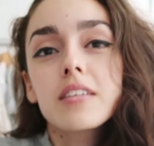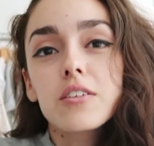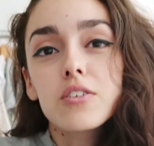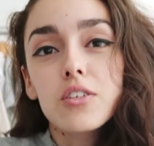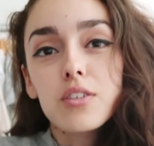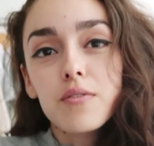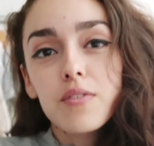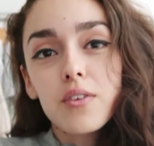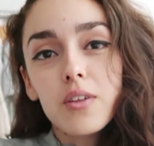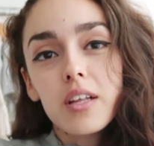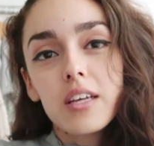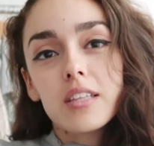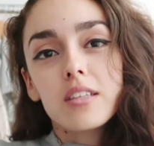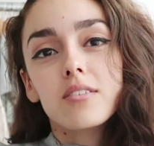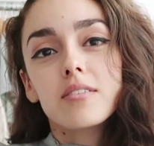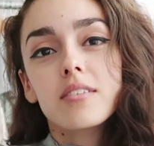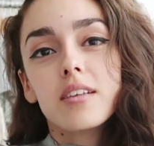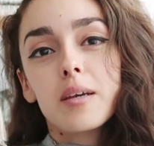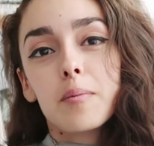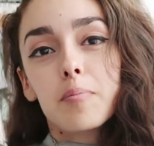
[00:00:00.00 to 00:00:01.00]
I just feel like
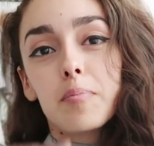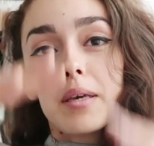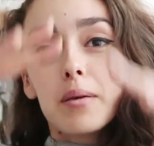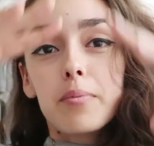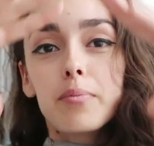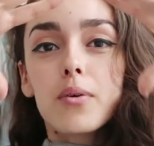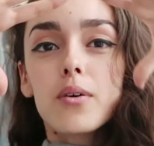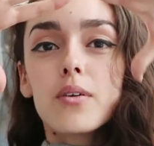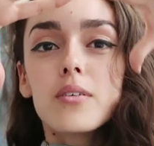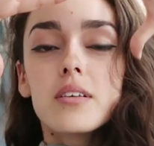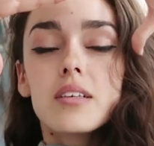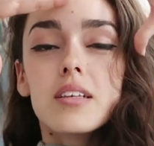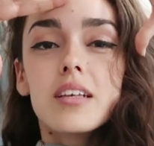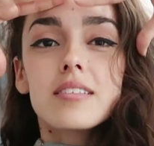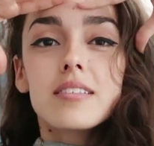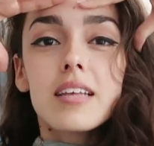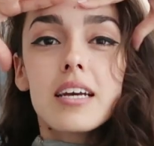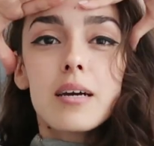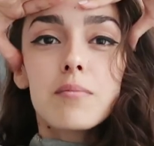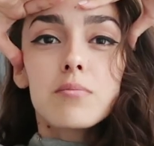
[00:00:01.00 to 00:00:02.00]
there's like people,
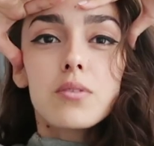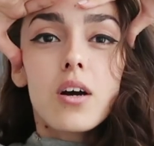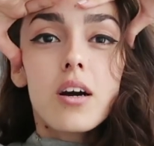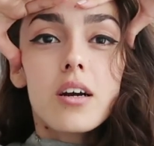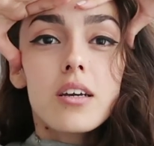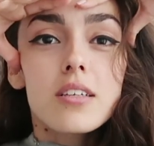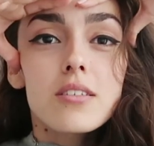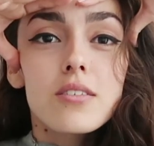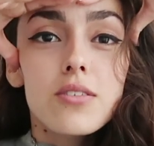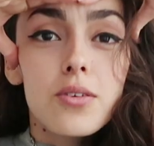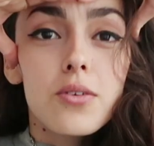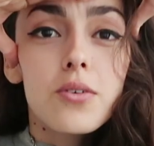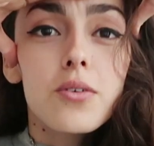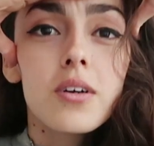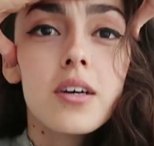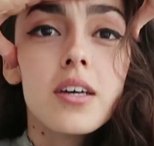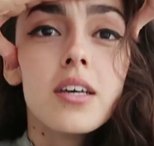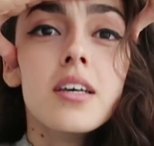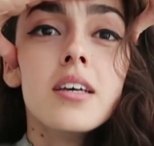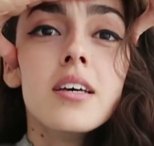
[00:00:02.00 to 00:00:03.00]
it's like I'm talking to